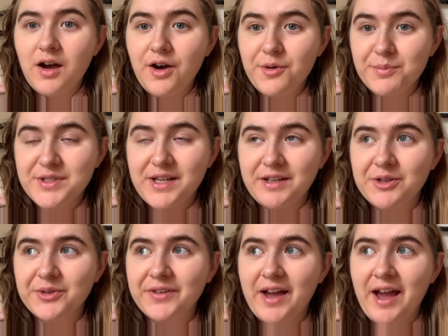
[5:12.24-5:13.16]
Update
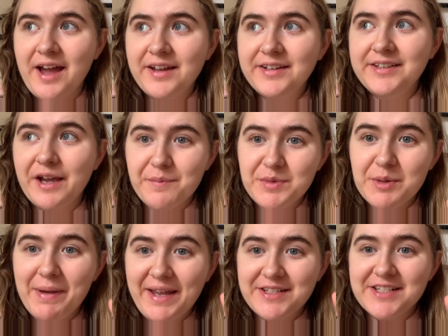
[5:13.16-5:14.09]
on that. Yep, the
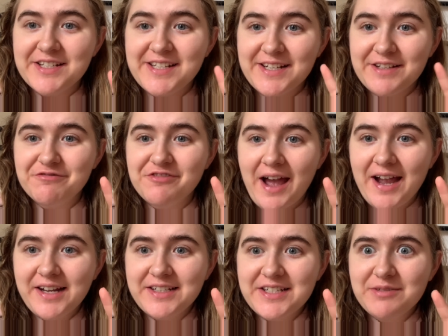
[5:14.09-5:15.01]
painter did in
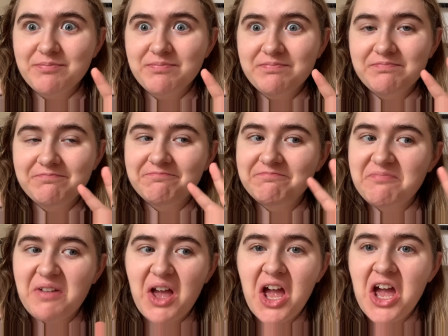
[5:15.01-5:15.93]
fact
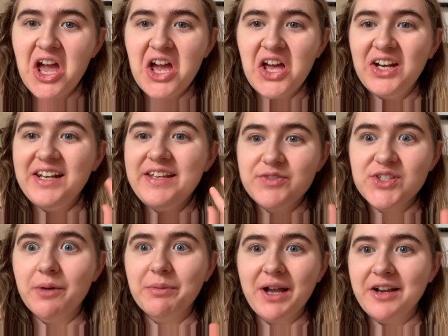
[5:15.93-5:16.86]
leave
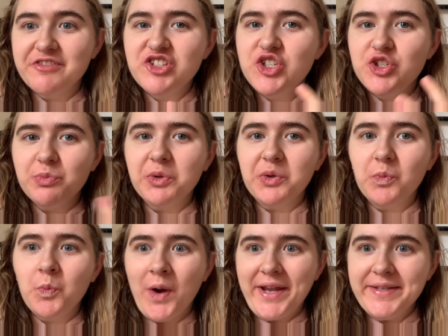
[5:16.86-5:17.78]
some kind of
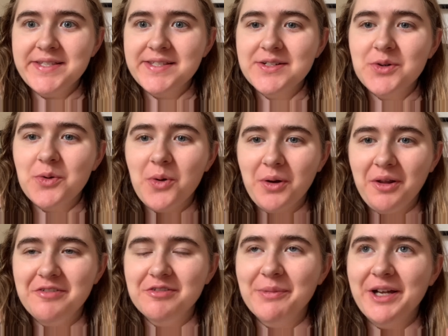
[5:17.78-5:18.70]
human waste all
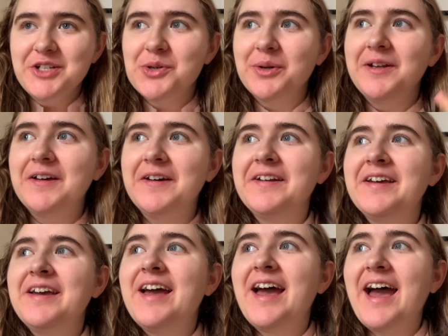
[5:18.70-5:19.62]
over my toilet.
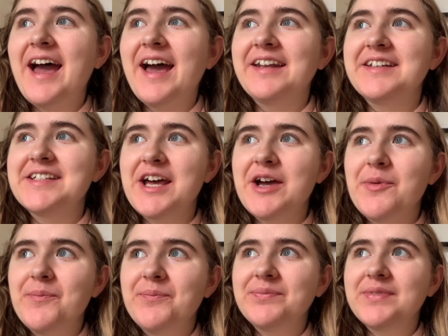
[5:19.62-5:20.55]
And
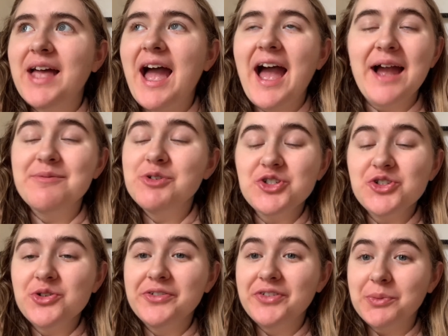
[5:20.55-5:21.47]
I'm not
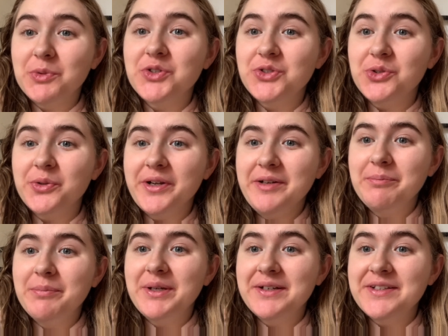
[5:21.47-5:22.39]
sure if it was urine
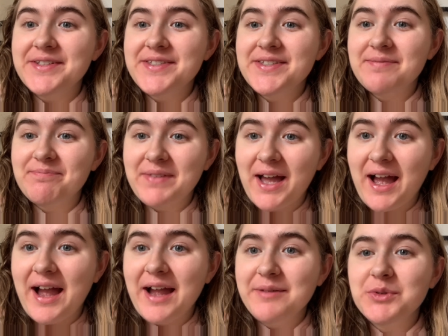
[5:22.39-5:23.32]
because
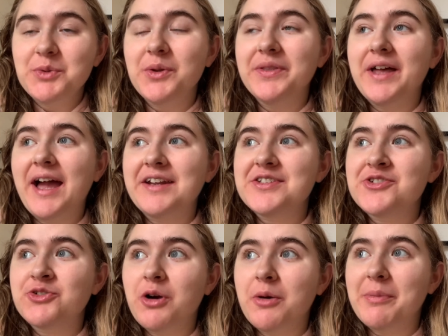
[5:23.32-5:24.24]
I'm the one that had to
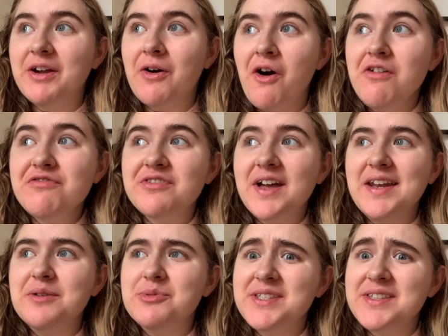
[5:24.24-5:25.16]
scrub it off
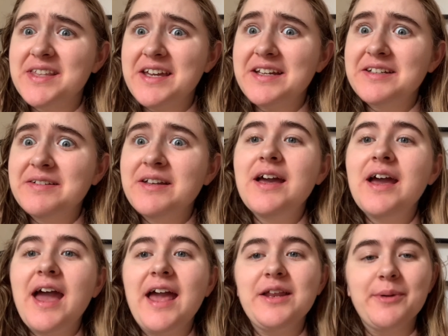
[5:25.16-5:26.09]
and it was thick.
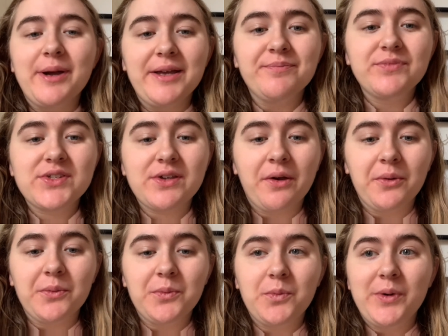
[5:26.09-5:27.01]
Anyway,
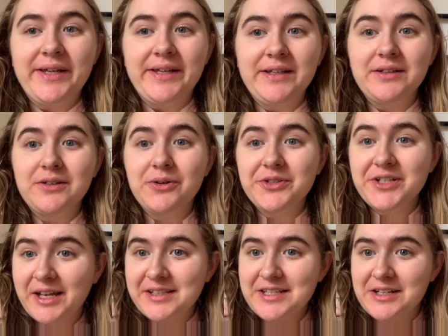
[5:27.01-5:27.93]
so we
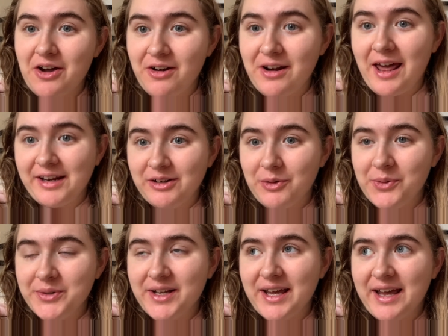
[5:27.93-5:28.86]
contacted our
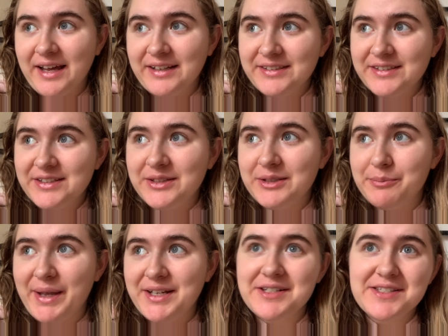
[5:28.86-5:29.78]
landlord and the
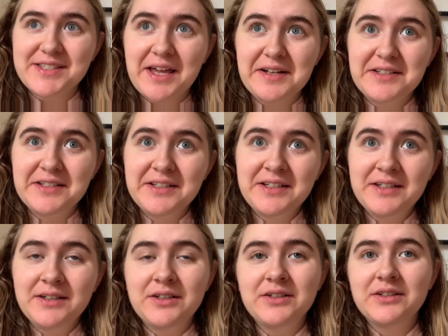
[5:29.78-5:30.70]
painter said
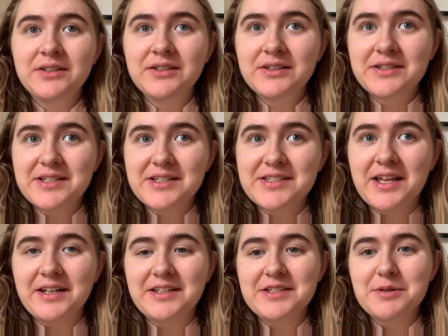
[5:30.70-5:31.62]
to
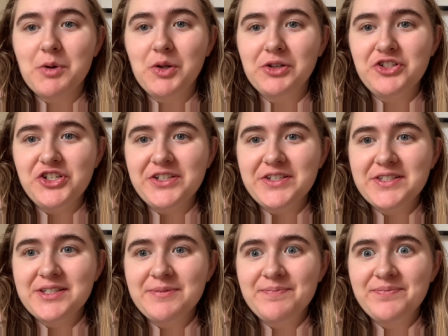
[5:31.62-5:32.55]
send his
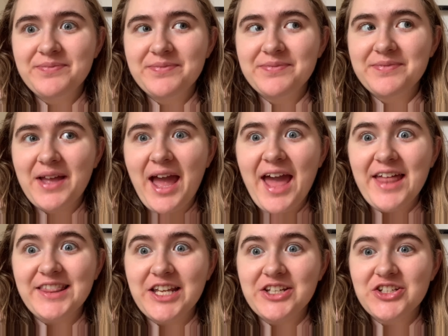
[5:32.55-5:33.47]
apologies
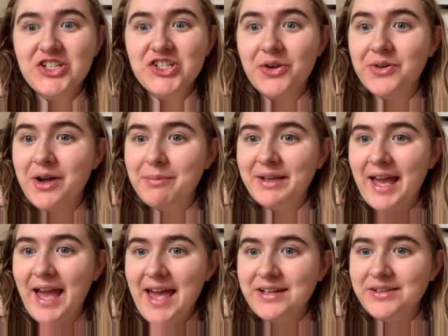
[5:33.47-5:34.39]
and then showed up
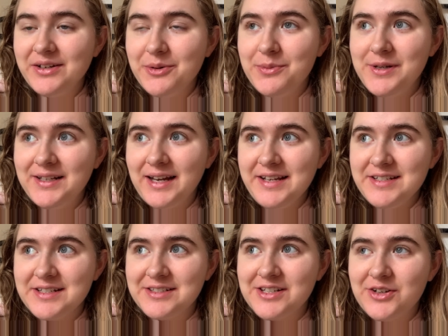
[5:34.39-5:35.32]
again a week
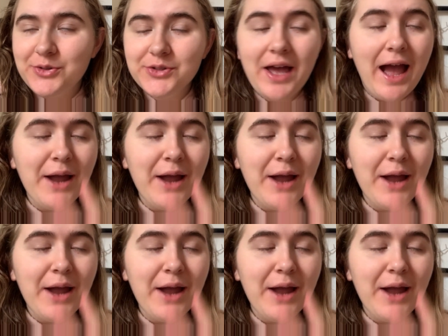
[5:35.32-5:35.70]
later to do, I